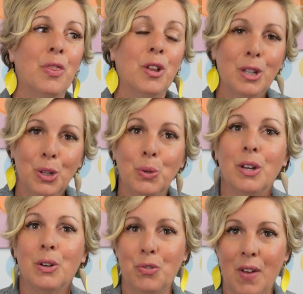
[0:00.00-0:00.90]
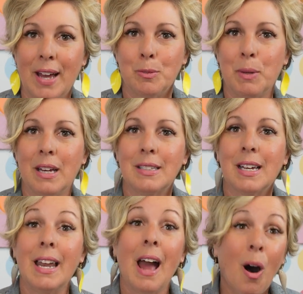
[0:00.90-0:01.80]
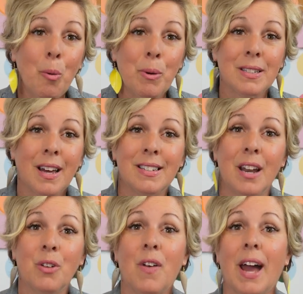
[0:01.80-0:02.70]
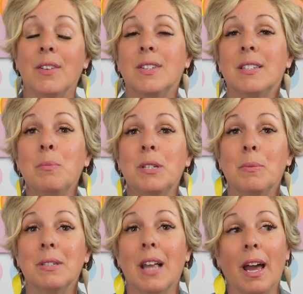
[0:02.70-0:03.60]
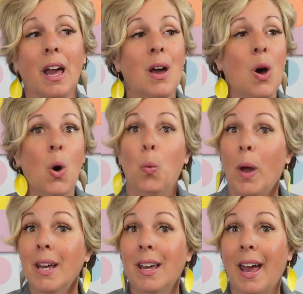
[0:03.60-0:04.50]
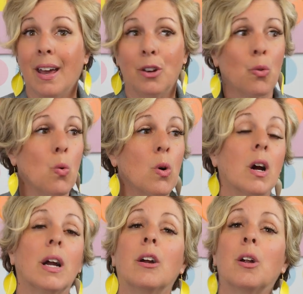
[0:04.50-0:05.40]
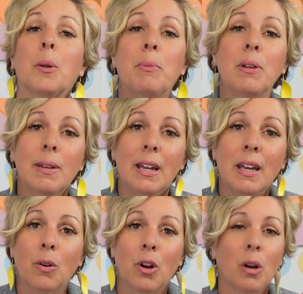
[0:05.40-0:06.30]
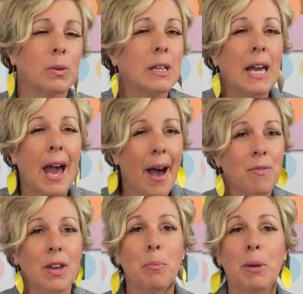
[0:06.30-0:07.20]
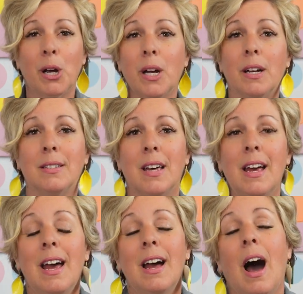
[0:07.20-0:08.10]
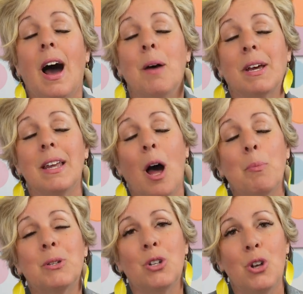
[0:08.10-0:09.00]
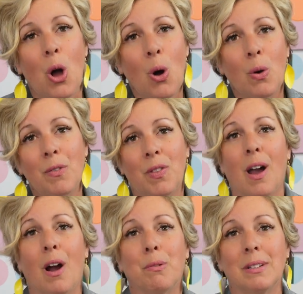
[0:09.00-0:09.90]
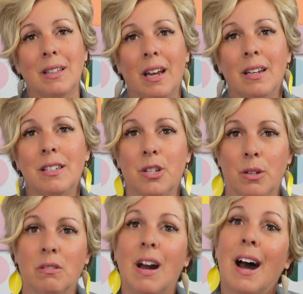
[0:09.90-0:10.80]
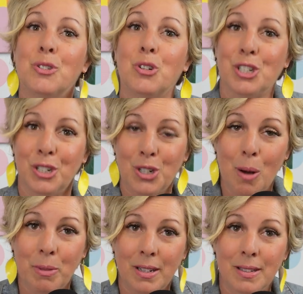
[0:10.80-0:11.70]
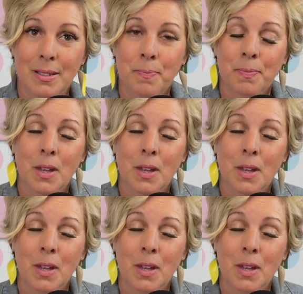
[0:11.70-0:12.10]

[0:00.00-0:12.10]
the luteal phase, because it can help us identify if symptoms like weight gain or irritability or really heavy periods, it can help us to know if they are related to estrogen dominance.